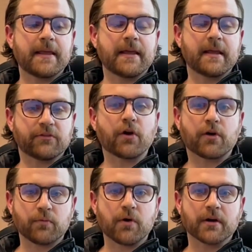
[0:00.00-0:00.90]
It's
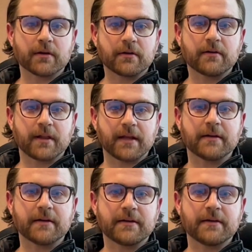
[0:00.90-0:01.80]
hard work,
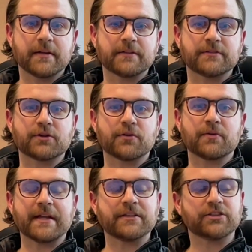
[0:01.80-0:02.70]
Clayton. And
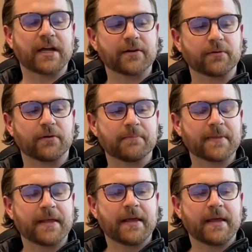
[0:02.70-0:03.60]
so in general,
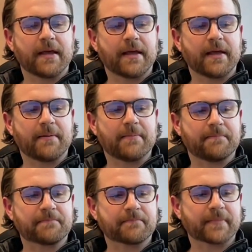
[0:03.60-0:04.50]

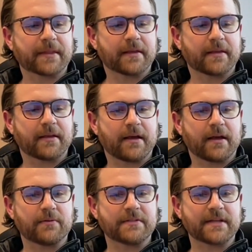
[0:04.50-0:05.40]

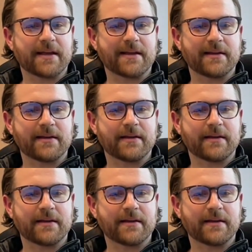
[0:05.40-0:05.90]
I would say